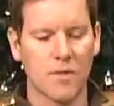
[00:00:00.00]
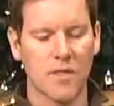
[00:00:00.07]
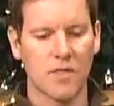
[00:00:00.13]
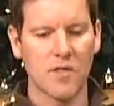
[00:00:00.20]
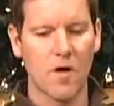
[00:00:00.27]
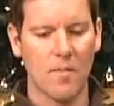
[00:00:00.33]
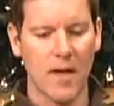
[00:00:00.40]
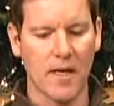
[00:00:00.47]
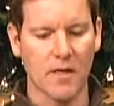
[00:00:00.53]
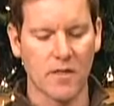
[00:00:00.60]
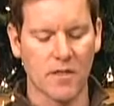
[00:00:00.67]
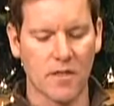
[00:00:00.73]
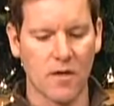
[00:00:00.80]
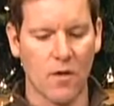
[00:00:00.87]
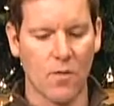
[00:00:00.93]
the
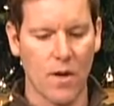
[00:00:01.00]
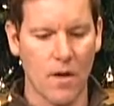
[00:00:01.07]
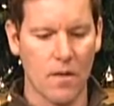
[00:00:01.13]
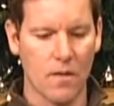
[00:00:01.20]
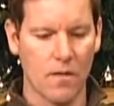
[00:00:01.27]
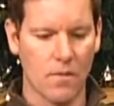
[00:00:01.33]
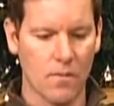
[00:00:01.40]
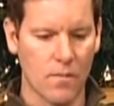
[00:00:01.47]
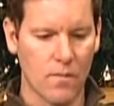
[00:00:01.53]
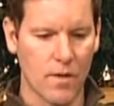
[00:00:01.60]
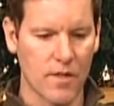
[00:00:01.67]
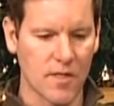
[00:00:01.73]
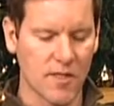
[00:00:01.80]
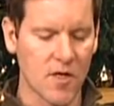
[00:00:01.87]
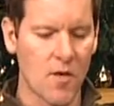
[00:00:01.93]
snowmakers, you know, with
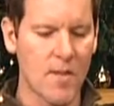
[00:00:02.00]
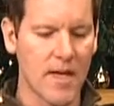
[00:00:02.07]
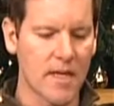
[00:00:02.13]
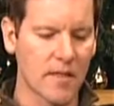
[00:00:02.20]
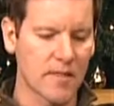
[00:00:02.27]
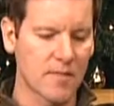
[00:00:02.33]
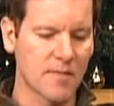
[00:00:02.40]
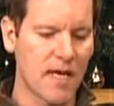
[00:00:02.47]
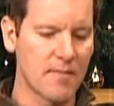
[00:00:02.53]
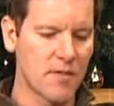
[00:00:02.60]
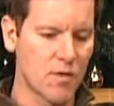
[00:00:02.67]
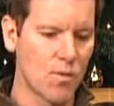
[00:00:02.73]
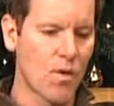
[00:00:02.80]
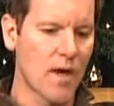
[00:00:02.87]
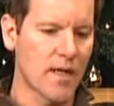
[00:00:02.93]
the snowmaking, sometimes
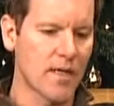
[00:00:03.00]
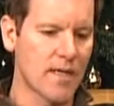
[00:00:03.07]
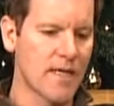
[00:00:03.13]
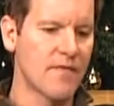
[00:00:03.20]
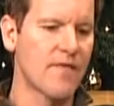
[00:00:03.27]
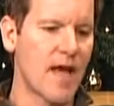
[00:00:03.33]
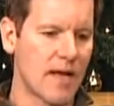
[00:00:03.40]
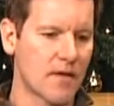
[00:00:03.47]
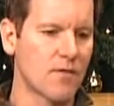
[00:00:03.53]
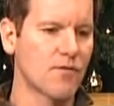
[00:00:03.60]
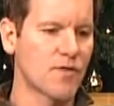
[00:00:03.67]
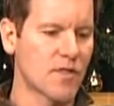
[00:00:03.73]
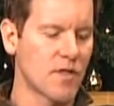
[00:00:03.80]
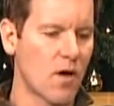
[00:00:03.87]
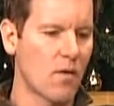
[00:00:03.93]
you want to leave that new
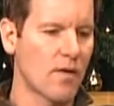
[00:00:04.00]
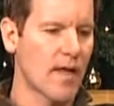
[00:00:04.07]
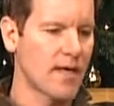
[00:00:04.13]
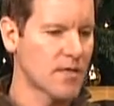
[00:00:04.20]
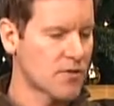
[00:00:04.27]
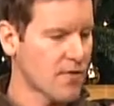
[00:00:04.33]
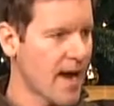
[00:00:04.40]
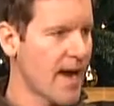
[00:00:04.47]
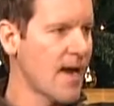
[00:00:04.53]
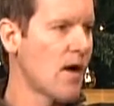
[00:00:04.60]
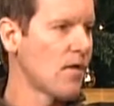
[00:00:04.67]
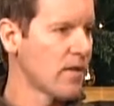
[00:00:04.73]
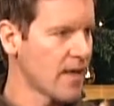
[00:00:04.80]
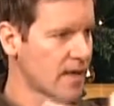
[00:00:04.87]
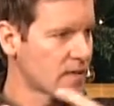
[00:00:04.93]
snow, let it dry
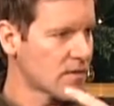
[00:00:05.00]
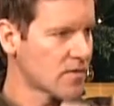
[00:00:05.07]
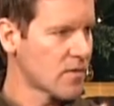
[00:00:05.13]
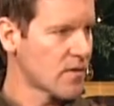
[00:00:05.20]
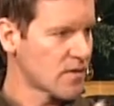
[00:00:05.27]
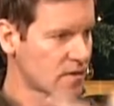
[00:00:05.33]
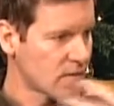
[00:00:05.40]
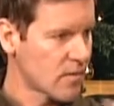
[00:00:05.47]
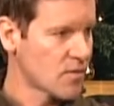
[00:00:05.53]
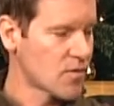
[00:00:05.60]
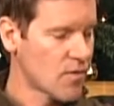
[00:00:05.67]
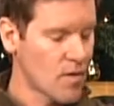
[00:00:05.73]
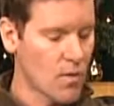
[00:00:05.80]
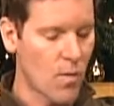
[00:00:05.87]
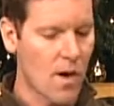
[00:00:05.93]
out, let it yeah. sort, of, sort,
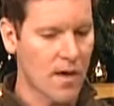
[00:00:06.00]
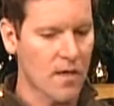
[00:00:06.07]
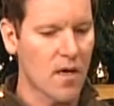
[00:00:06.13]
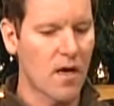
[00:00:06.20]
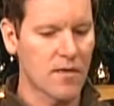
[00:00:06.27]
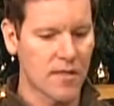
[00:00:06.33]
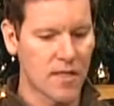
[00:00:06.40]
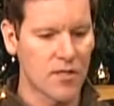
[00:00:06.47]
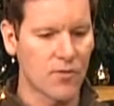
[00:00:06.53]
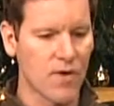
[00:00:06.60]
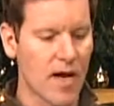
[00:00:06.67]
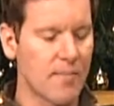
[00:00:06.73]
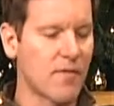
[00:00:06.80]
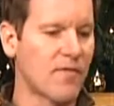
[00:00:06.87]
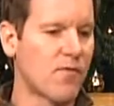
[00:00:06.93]
sort of the water content
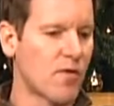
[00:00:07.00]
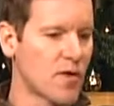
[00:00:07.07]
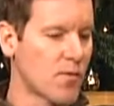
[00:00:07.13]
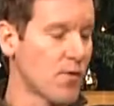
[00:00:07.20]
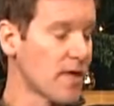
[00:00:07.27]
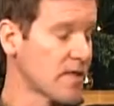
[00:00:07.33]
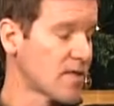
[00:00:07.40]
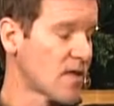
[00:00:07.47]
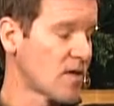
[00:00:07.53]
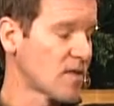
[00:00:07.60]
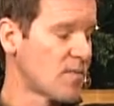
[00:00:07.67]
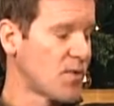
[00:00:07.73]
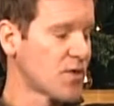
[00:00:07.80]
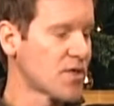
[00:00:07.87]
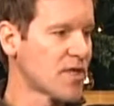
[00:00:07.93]
drain before you really start to
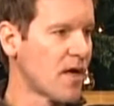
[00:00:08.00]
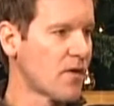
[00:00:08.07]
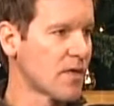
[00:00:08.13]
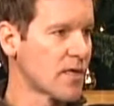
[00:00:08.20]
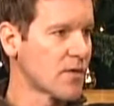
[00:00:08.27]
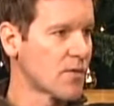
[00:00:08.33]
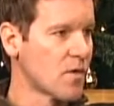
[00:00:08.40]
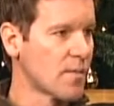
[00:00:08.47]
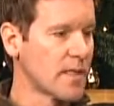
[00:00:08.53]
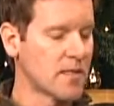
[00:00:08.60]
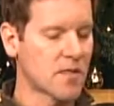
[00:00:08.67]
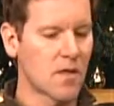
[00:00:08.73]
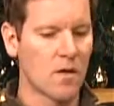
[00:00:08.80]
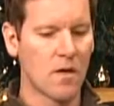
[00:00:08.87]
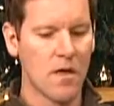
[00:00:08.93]
push it out and groom it.
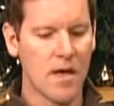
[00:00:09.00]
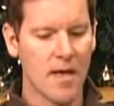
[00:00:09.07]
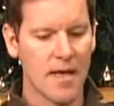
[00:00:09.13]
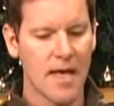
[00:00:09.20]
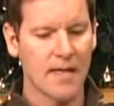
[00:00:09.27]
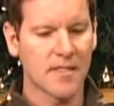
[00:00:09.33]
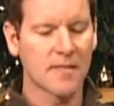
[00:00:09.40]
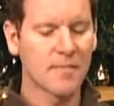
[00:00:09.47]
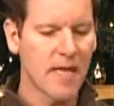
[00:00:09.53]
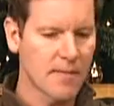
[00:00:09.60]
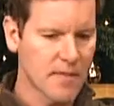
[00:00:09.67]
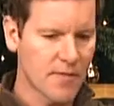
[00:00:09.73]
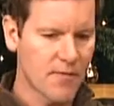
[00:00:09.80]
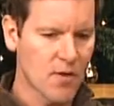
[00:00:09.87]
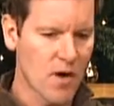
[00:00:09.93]
So yeah,
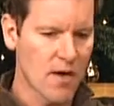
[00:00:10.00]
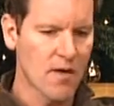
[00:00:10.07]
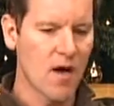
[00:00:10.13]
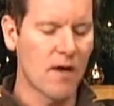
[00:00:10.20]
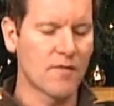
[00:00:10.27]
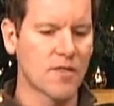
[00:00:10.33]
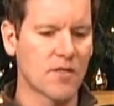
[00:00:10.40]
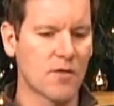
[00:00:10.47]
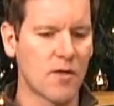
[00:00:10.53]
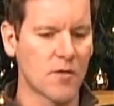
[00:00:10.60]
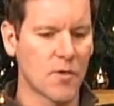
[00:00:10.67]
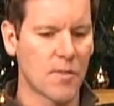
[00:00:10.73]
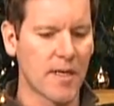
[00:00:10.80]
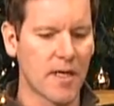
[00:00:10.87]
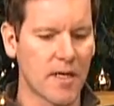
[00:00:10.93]
sometimes if you're on novice trails
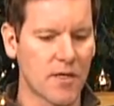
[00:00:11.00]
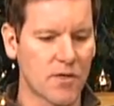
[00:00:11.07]
or beginner